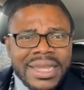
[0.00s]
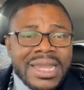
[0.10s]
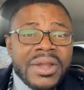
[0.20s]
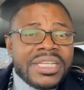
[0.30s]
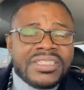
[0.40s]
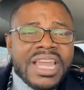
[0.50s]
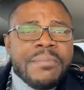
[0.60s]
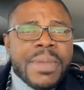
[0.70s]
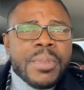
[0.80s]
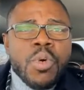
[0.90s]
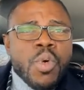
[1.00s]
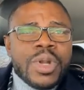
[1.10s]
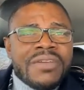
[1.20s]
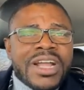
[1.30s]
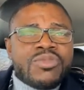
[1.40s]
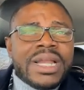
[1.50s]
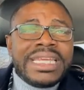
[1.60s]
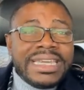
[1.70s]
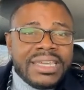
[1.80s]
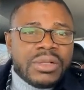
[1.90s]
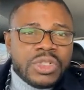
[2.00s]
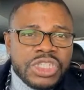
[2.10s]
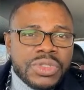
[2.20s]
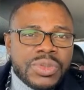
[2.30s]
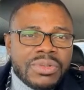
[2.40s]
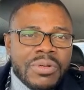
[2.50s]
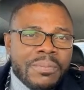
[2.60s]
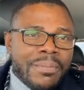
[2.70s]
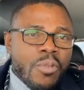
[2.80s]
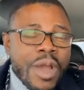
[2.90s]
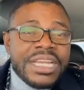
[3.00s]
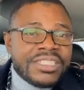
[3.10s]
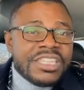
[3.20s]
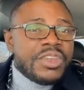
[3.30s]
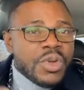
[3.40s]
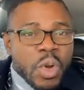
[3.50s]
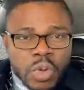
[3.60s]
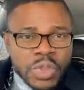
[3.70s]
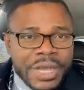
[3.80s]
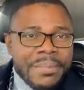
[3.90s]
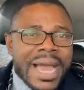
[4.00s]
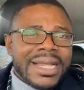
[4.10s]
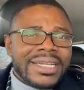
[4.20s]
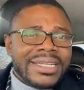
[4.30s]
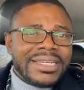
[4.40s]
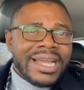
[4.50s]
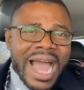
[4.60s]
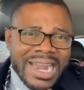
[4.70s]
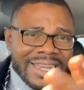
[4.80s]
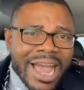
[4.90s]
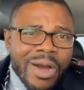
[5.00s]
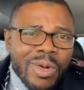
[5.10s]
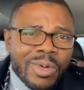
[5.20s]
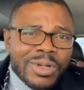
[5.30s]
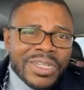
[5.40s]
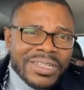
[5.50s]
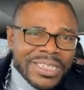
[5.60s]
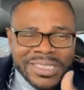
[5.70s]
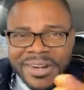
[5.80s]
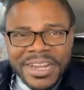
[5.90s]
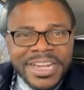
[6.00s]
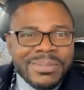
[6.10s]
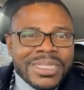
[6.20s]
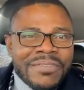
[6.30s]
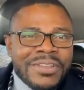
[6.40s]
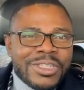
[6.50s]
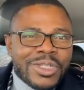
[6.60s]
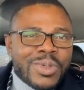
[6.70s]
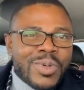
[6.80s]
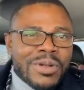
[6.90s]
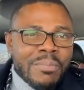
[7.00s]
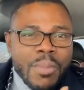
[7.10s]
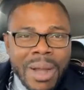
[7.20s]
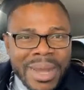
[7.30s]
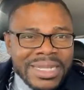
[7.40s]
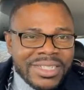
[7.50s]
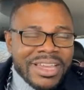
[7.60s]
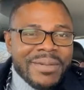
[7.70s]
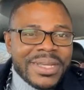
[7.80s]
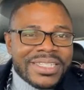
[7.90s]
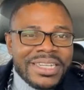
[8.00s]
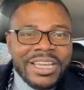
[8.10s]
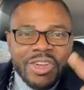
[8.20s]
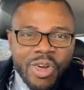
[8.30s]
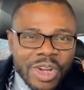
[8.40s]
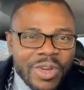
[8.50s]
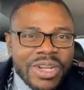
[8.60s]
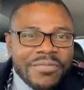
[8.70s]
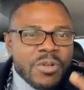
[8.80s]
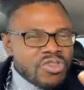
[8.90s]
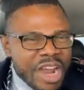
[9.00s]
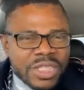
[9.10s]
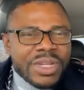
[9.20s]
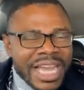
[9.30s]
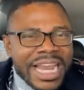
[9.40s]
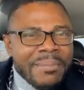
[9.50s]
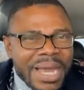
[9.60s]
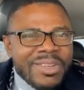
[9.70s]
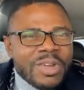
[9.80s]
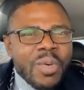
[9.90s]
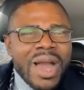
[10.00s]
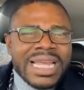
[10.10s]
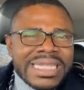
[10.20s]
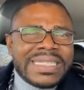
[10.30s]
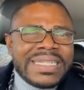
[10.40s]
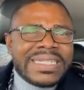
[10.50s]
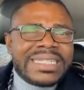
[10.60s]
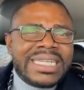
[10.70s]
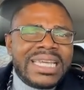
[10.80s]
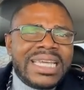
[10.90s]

Now, the same people who would have actually killed you when they see you go to the bank are now turning themselves into mobile money scammers. They call you on the phone trying to get that money on your wallet, isn't it?